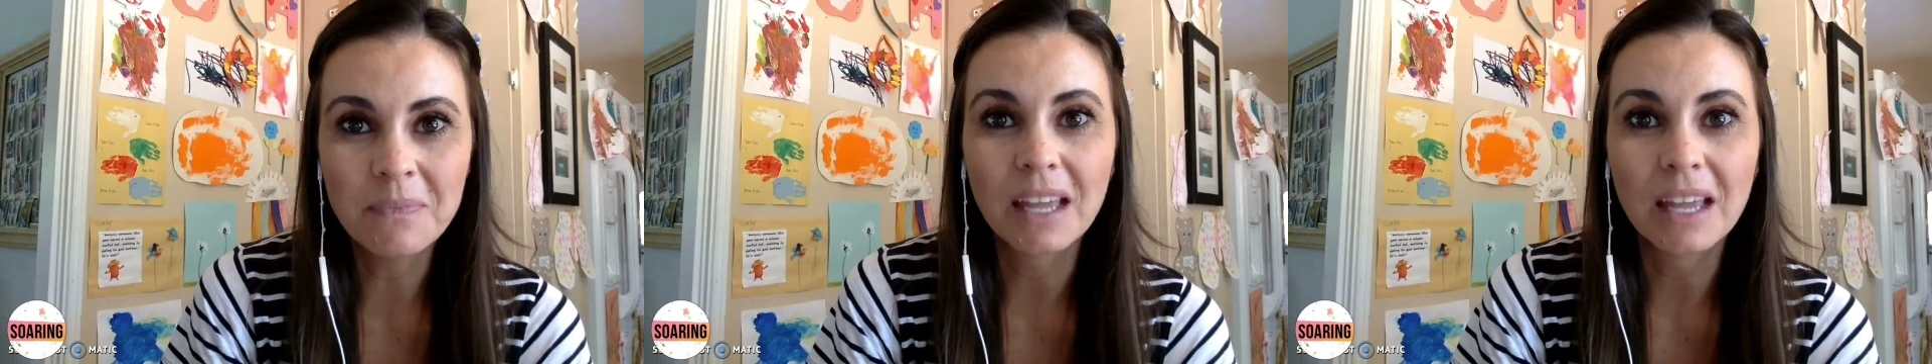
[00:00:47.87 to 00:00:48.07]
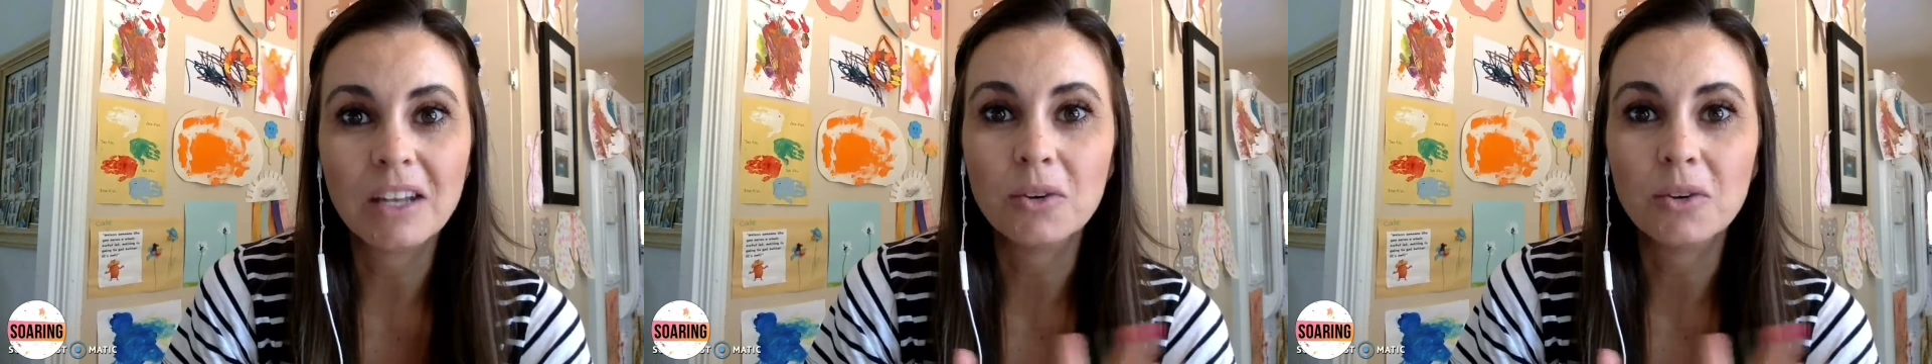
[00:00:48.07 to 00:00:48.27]

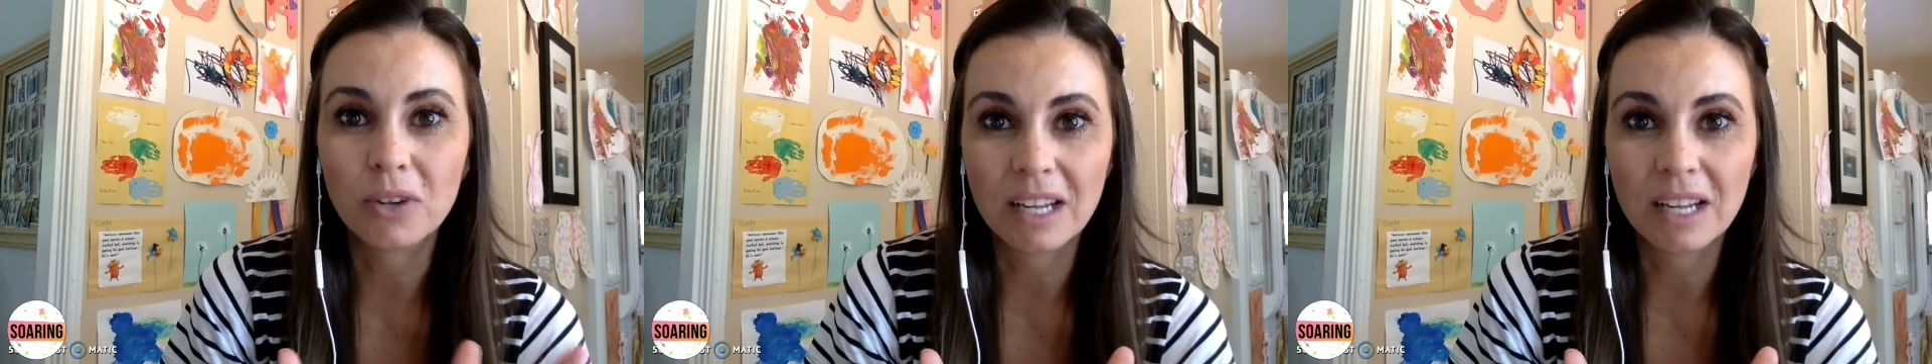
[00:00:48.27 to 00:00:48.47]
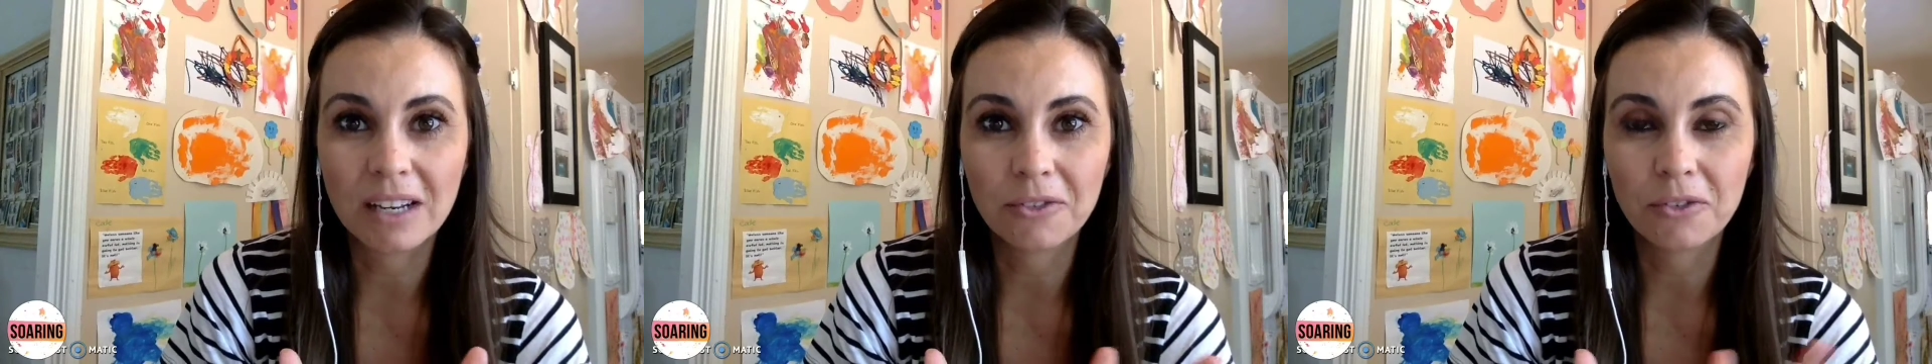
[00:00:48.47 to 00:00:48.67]
and you
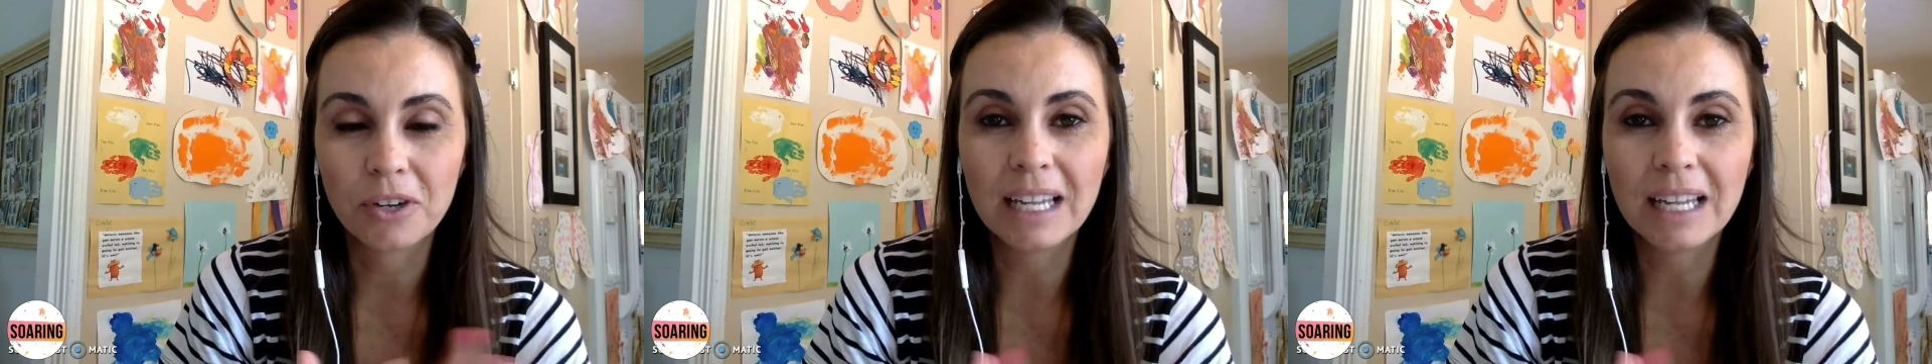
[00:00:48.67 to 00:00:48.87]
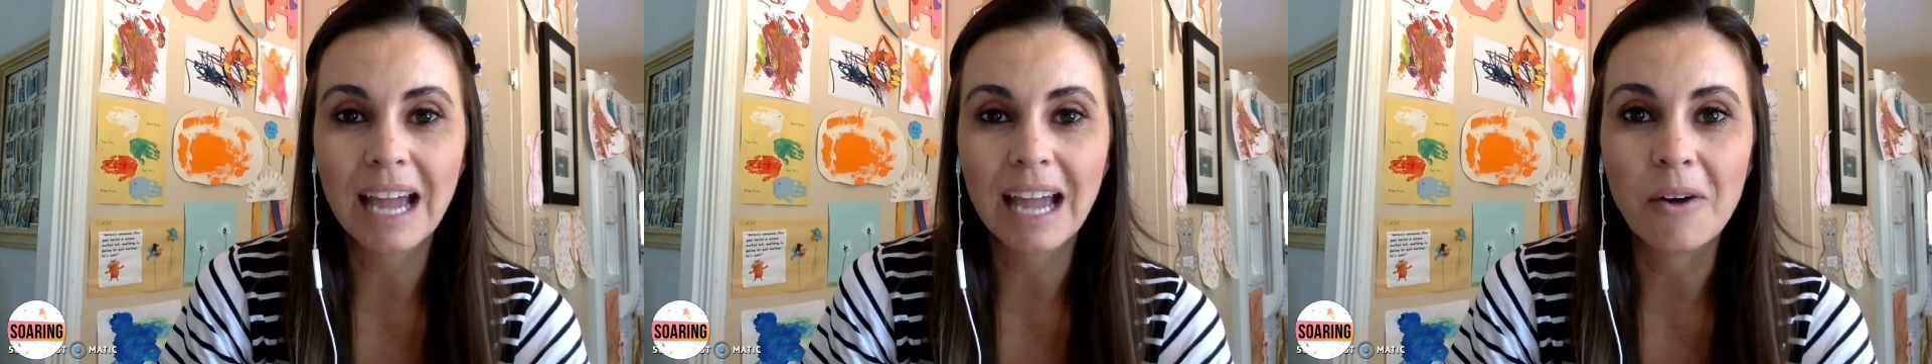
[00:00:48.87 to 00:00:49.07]
create a
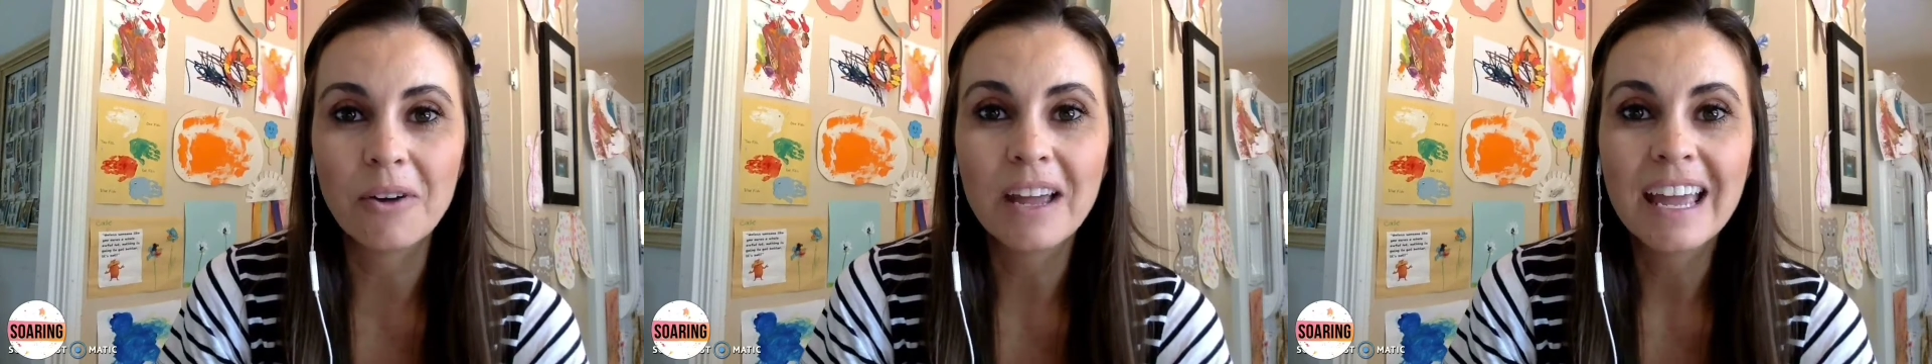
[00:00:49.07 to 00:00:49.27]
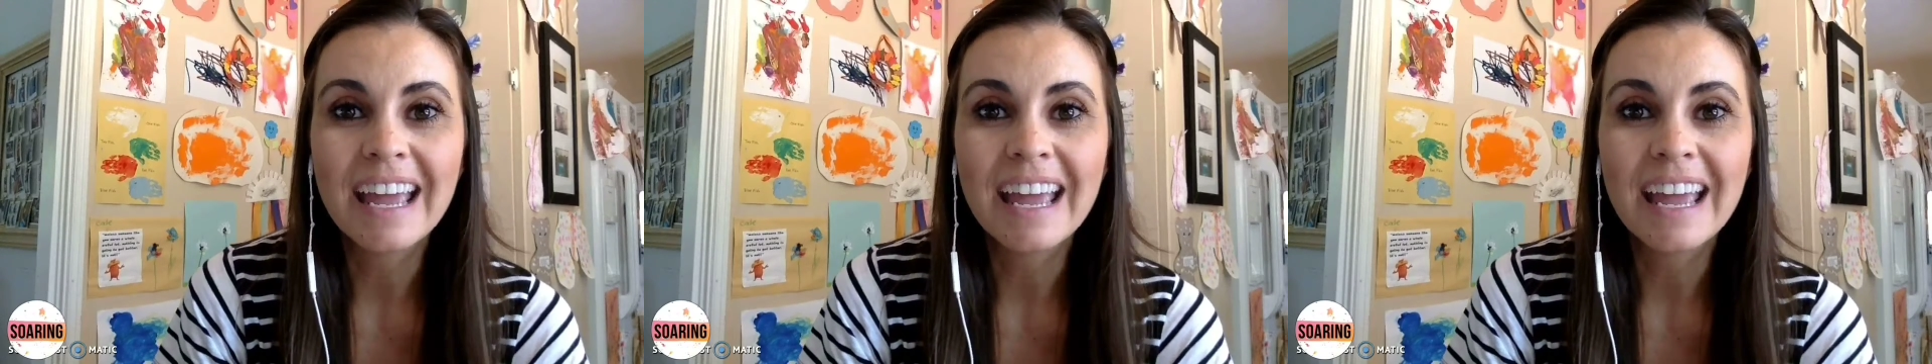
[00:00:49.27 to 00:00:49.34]
free account.